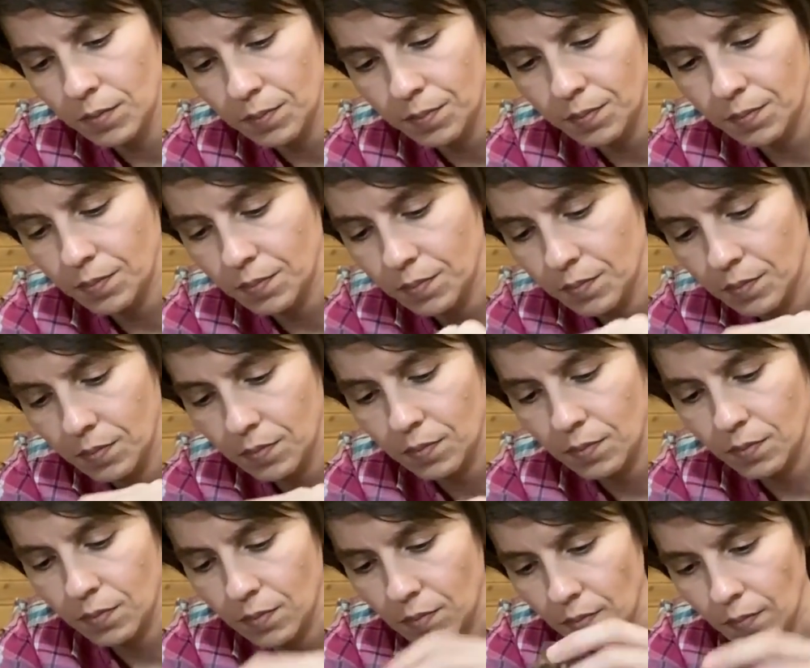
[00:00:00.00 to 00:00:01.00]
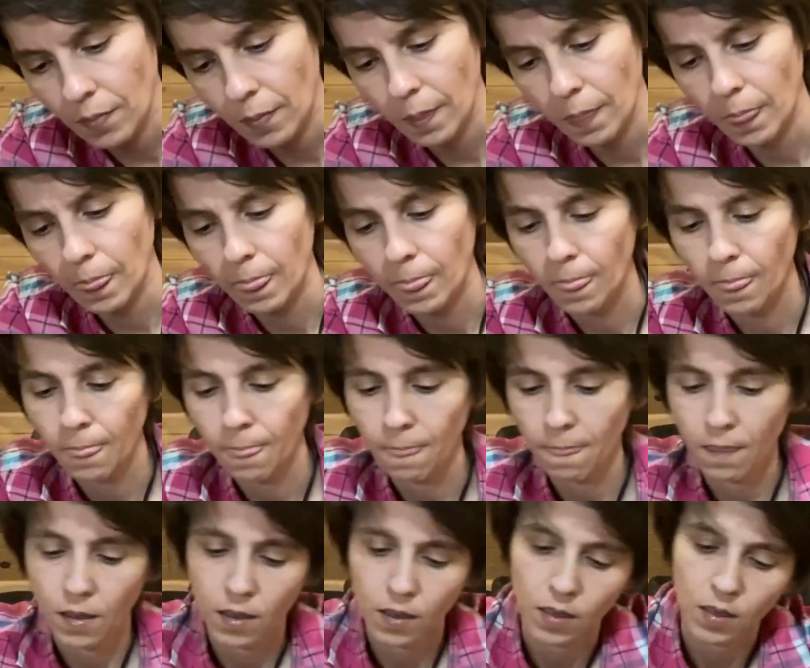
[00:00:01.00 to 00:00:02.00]

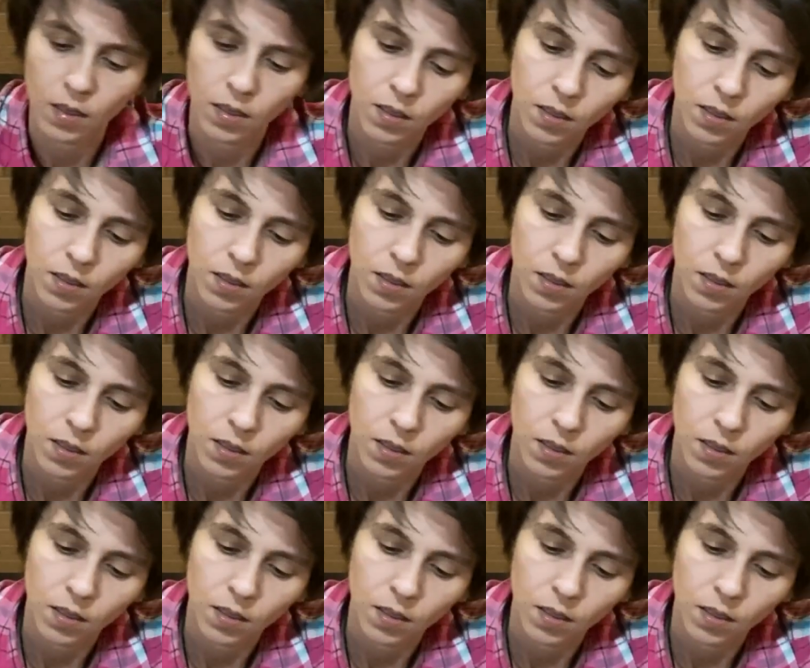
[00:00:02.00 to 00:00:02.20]
Nothing is said.